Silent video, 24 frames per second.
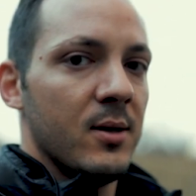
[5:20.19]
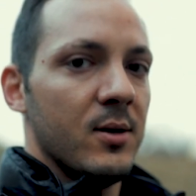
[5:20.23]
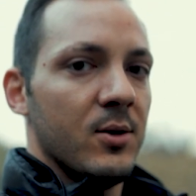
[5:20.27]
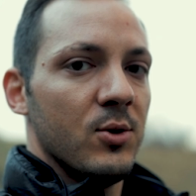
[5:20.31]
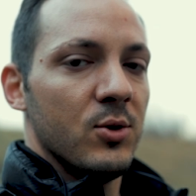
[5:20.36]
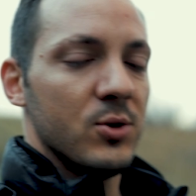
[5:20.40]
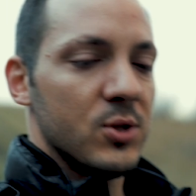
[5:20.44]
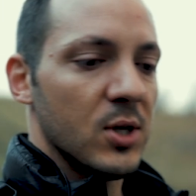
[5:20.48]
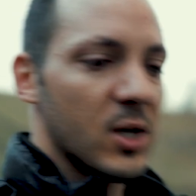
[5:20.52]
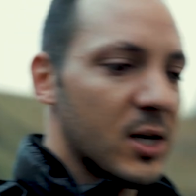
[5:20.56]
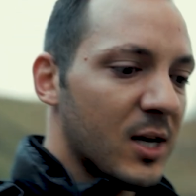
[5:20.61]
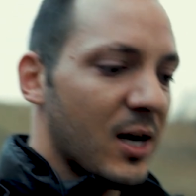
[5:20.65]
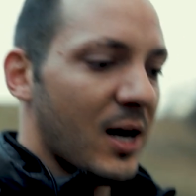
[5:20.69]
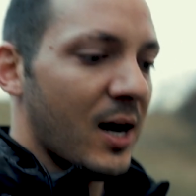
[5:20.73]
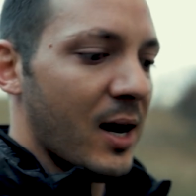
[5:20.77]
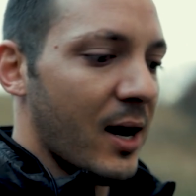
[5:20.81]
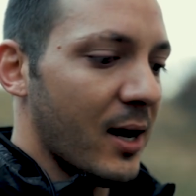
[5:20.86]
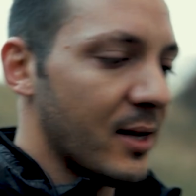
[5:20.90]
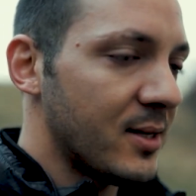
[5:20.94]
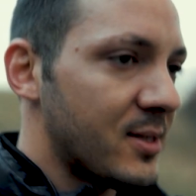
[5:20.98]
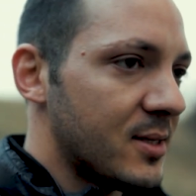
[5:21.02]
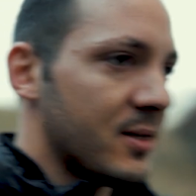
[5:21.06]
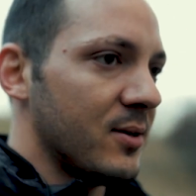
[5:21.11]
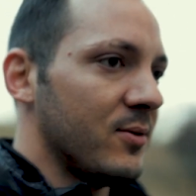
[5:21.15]
There's a
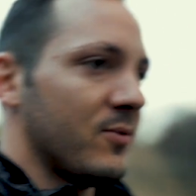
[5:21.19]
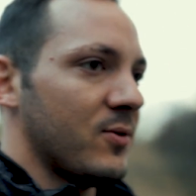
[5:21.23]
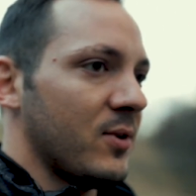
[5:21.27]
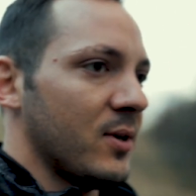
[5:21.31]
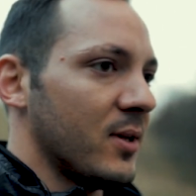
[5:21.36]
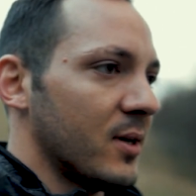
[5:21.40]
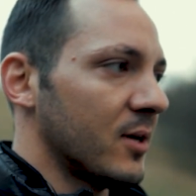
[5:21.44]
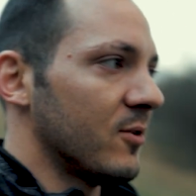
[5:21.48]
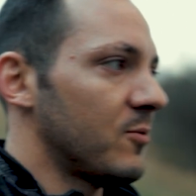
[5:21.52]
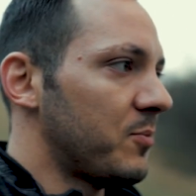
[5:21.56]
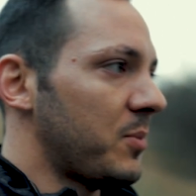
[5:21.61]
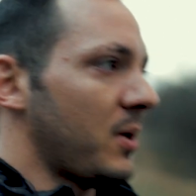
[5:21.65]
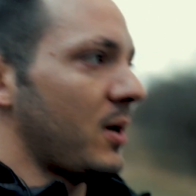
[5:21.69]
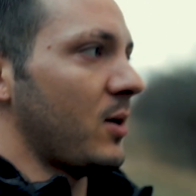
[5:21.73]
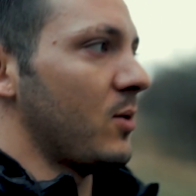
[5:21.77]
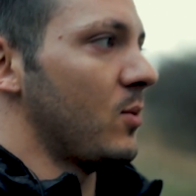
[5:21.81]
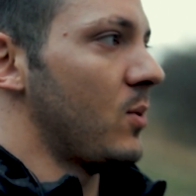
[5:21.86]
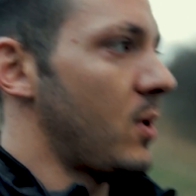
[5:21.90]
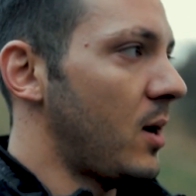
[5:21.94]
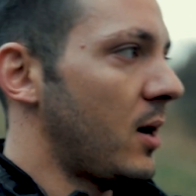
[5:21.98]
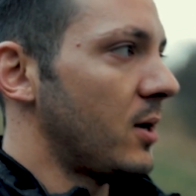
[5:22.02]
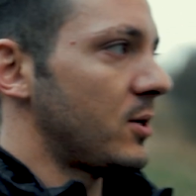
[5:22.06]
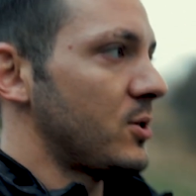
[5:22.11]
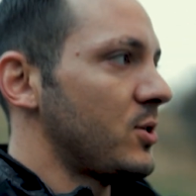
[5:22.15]
constant feeling of being
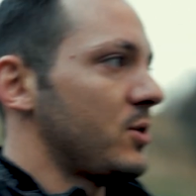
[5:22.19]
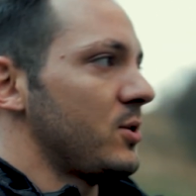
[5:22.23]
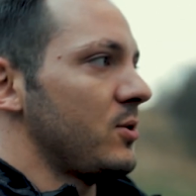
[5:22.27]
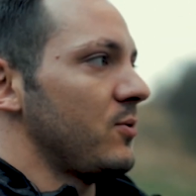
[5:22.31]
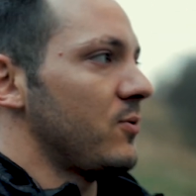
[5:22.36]
watched.